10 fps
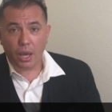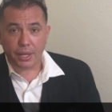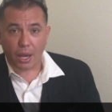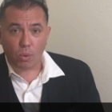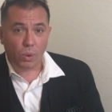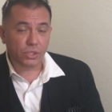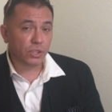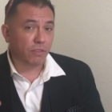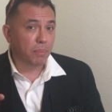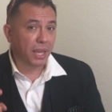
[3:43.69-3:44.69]
Now, once you
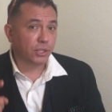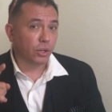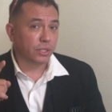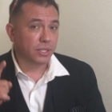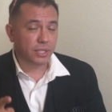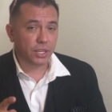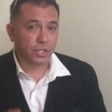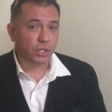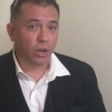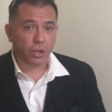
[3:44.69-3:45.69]
have made your
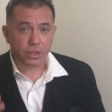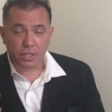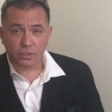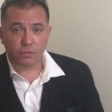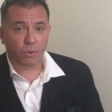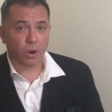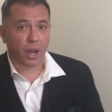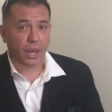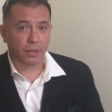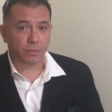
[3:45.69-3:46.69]
decision on these 4
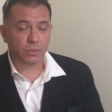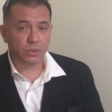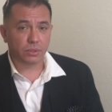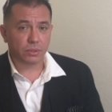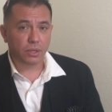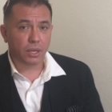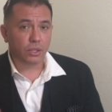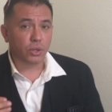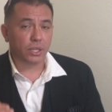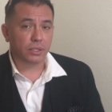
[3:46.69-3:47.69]
items,
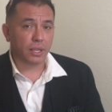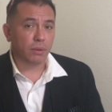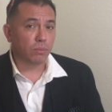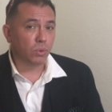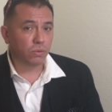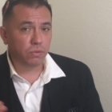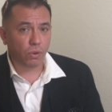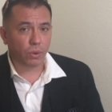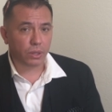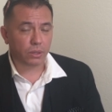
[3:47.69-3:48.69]
you can then move
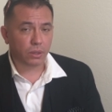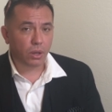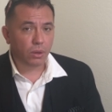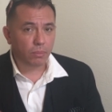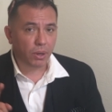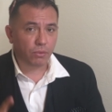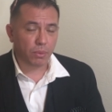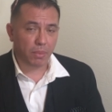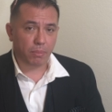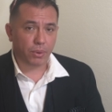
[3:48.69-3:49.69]
forward. But
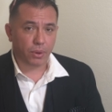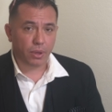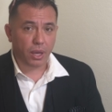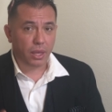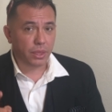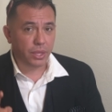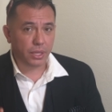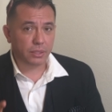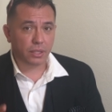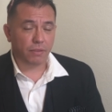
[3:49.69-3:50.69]
remember,
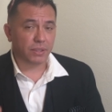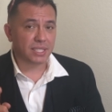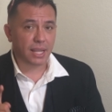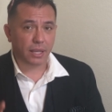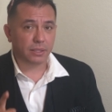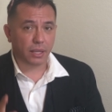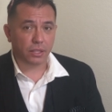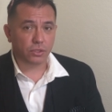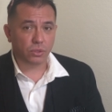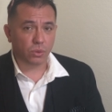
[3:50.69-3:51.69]
this stuff is not set in
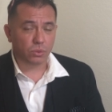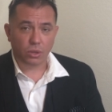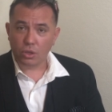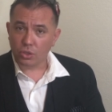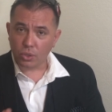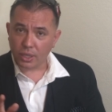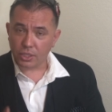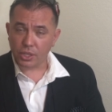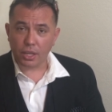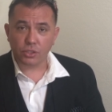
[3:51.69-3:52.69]
stone. You can
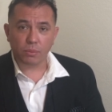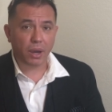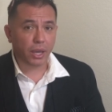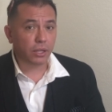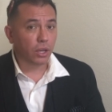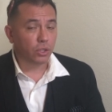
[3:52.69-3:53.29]
change your mind.